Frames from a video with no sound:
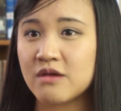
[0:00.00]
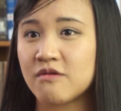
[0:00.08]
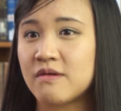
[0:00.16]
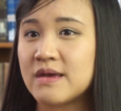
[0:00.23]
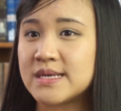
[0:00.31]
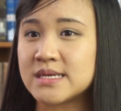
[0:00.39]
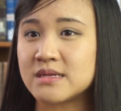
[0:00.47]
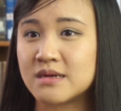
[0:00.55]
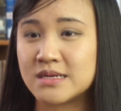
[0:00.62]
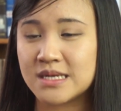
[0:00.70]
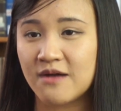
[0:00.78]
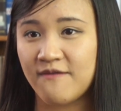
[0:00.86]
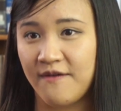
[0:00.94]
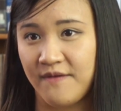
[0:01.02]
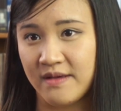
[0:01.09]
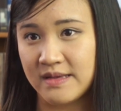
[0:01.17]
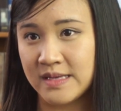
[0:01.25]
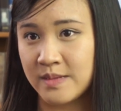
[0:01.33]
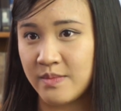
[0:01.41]
increasing their
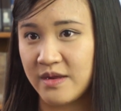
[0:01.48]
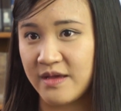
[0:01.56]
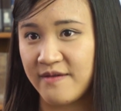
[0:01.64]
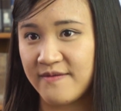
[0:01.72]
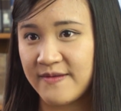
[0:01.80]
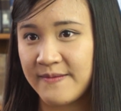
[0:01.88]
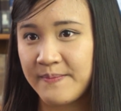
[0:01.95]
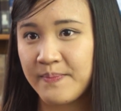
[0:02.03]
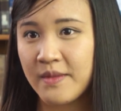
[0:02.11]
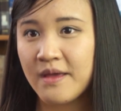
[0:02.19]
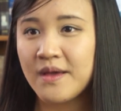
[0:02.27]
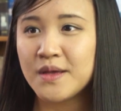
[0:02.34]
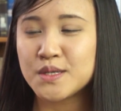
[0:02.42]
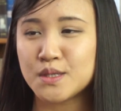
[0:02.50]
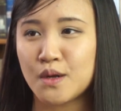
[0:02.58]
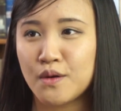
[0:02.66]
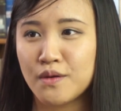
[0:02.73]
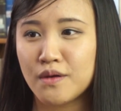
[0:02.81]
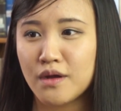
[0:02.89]
self-efficacy beliefs.
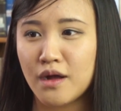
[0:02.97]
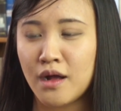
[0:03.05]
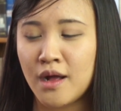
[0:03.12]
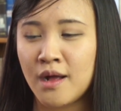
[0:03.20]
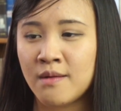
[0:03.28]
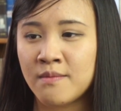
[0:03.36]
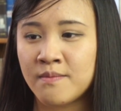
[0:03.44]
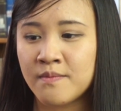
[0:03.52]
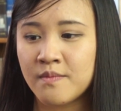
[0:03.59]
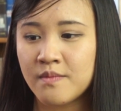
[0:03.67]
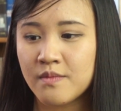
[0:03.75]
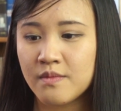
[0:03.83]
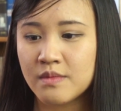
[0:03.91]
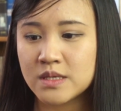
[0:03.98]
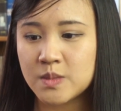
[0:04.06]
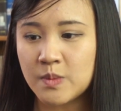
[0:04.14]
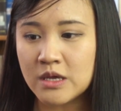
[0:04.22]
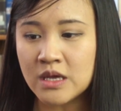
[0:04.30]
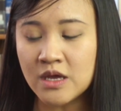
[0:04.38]
So
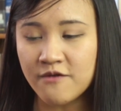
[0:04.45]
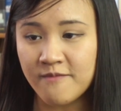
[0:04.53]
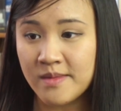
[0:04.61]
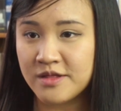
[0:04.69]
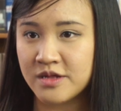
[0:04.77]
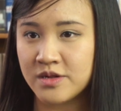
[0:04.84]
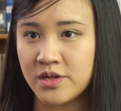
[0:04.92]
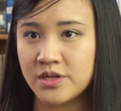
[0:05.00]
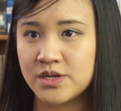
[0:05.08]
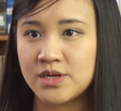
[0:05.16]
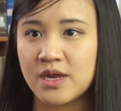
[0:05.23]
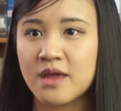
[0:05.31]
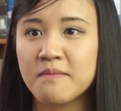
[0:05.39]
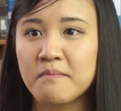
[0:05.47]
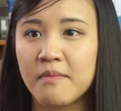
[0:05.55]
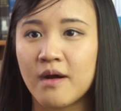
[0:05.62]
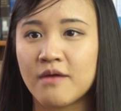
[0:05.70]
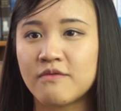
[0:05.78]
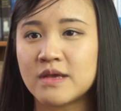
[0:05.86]
speaking of methodology,
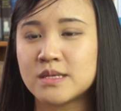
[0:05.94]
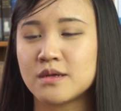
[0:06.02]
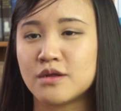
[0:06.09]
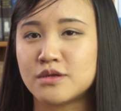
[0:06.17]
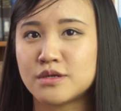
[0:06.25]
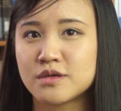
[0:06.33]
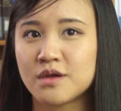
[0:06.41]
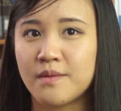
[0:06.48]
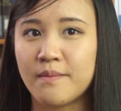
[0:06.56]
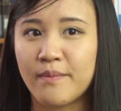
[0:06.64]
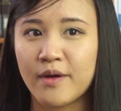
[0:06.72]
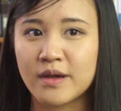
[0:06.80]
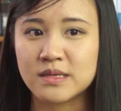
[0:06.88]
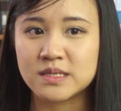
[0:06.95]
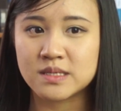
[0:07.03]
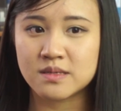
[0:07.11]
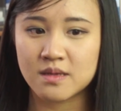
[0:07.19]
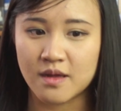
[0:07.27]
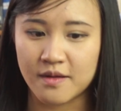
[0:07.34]
my research
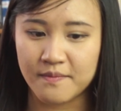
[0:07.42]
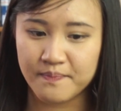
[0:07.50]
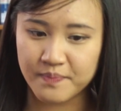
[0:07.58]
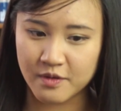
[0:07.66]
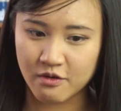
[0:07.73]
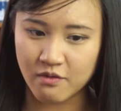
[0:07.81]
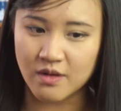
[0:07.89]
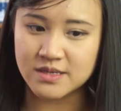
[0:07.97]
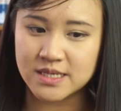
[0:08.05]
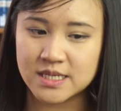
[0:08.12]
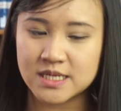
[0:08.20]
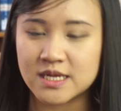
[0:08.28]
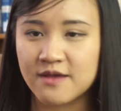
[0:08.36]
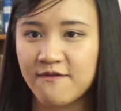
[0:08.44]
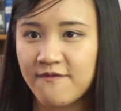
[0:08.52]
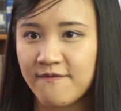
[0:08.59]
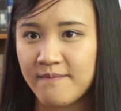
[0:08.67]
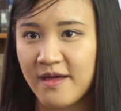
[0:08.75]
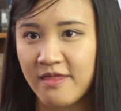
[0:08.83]
combines
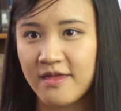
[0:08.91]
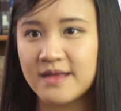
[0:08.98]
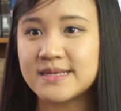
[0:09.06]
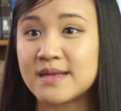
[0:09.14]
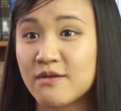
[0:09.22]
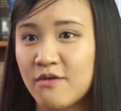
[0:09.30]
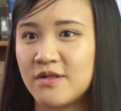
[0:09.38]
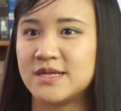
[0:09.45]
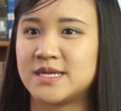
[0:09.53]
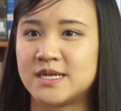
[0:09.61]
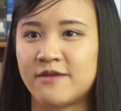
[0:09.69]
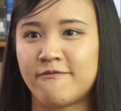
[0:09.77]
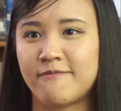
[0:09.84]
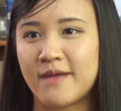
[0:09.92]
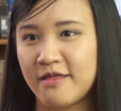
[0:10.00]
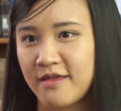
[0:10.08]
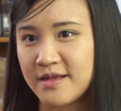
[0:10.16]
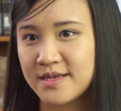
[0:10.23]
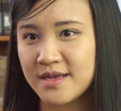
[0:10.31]
quantitative methods and qualitative
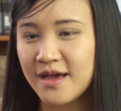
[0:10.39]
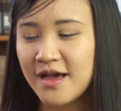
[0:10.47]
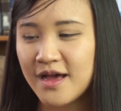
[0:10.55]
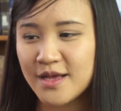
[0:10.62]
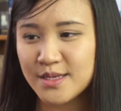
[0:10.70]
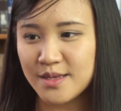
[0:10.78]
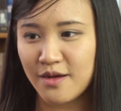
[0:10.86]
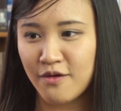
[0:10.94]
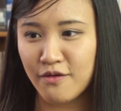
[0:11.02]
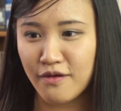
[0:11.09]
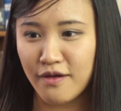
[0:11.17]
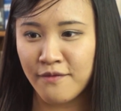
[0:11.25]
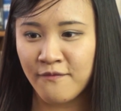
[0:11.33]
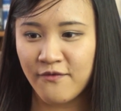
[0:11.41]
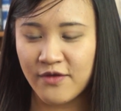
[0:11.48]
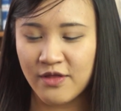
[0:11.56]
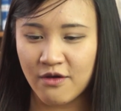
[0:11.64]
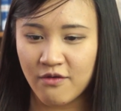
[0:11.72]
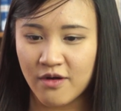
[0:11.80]
methods. So
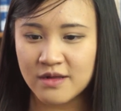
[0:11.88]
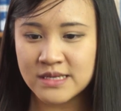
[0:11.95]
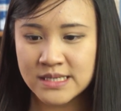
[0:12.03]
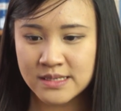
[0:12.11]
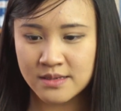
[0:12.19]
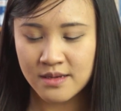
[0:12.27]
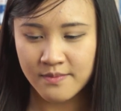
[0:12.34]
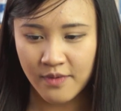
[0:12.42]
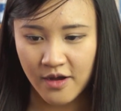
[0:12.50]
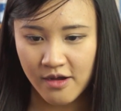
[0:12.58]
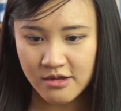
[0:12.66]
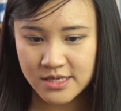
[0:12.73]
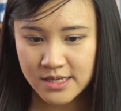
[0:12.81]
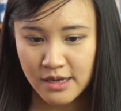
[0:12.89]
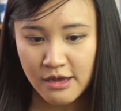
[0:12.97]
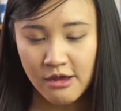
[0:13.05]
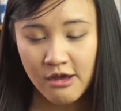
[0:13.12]
for the quant part,